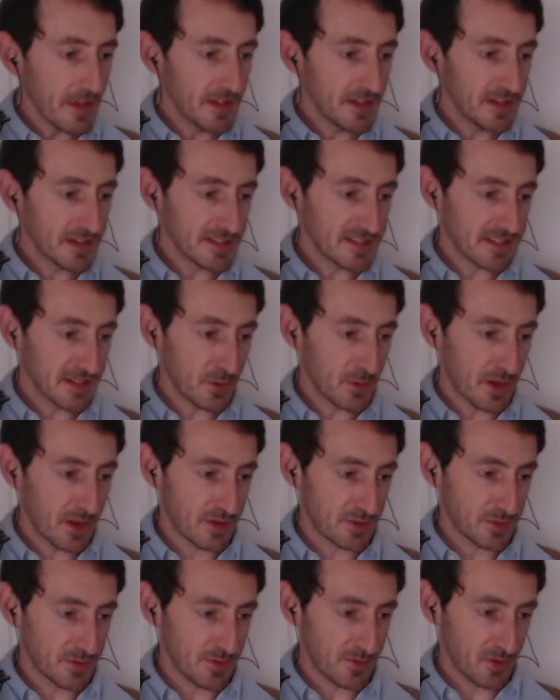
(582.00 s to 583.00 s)
Let's see what
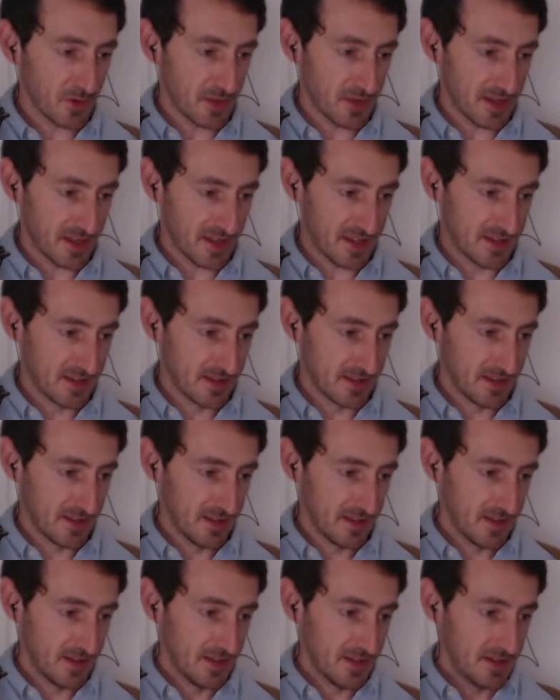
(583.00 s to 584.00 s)
else we've got here.
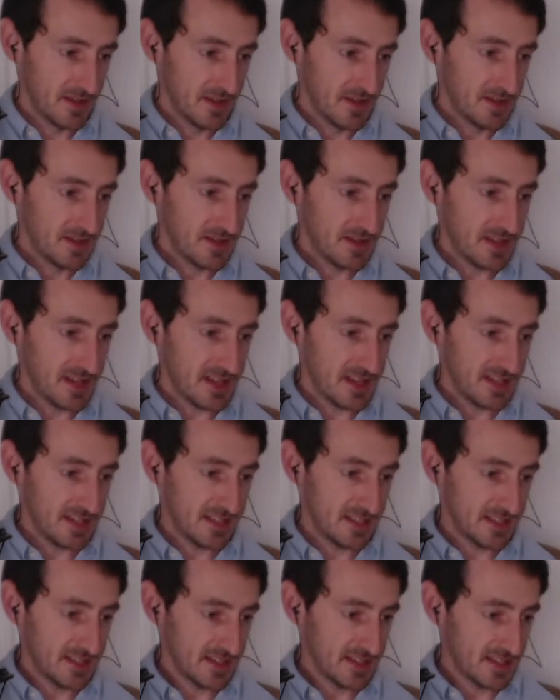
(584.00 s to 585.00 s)

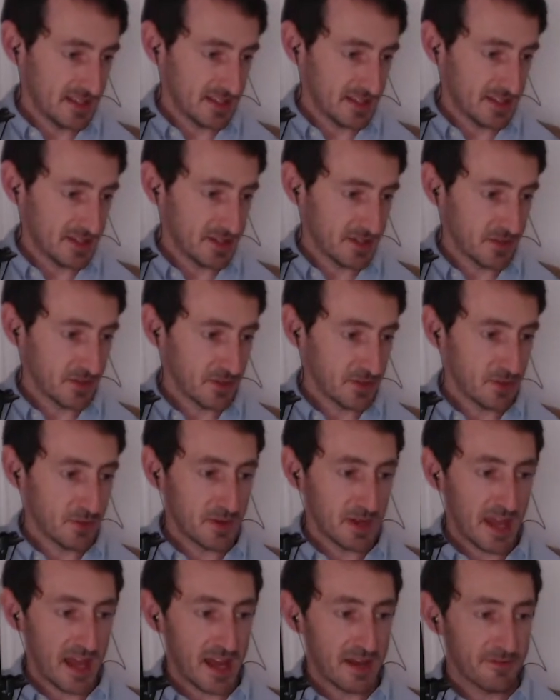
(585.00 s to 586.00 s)
This is a song
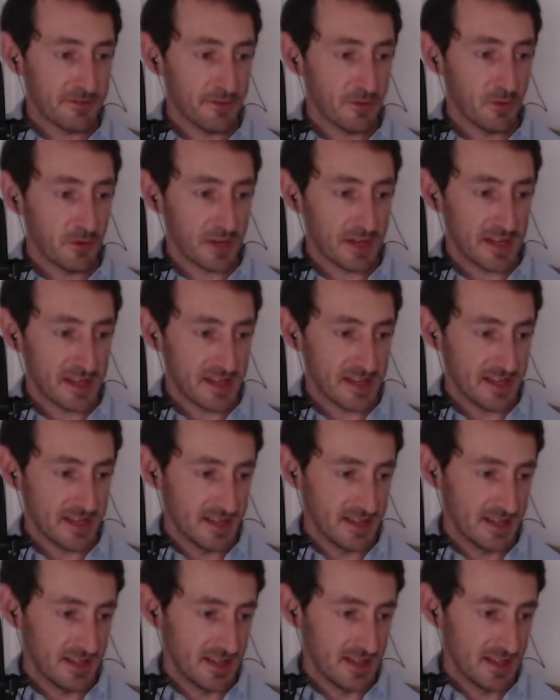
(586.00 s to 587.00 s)
called California,
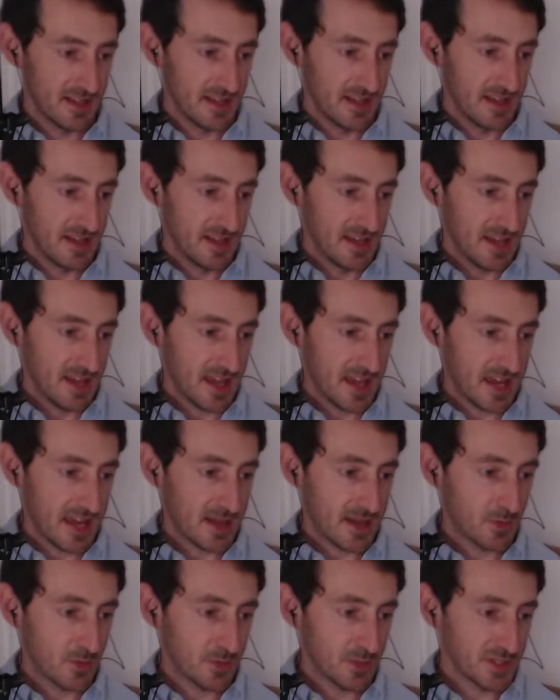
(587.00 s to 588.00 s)
and
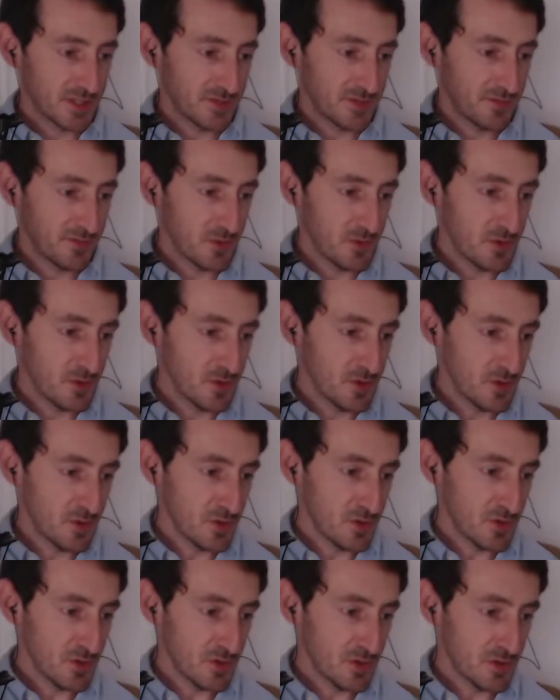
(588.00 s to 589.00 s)
it was
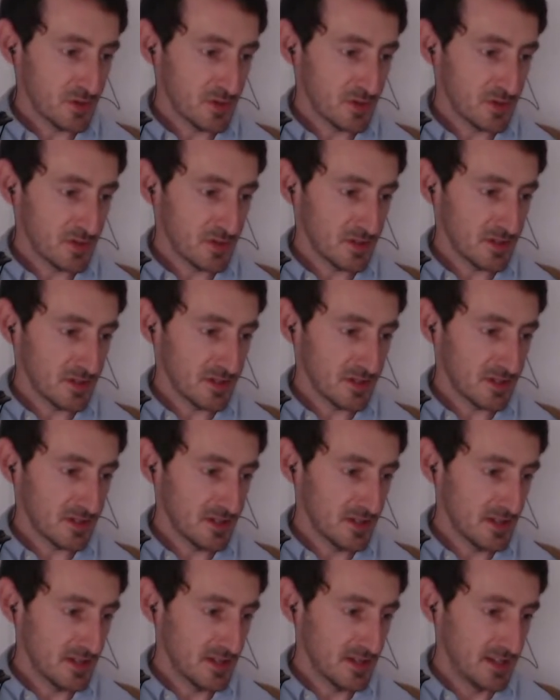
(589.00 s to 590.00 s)
for
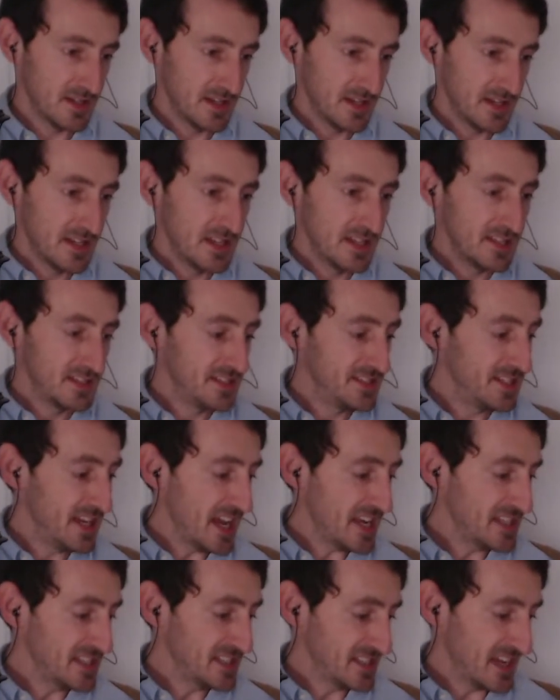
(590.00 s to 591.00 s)

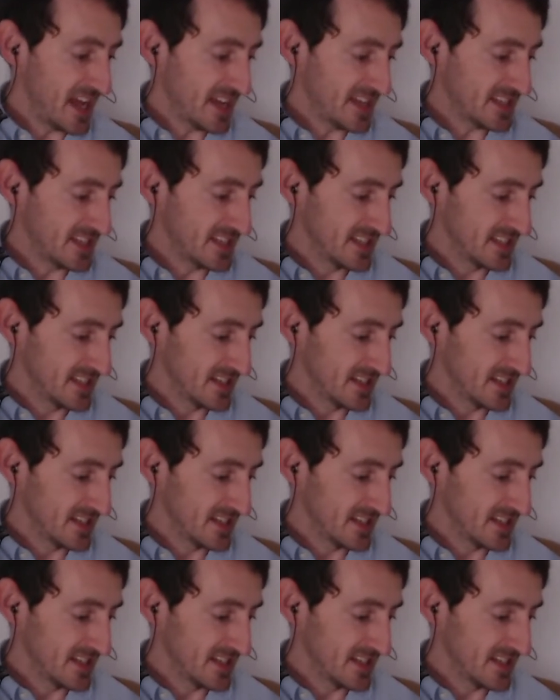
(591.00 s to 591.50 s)
J-Shed.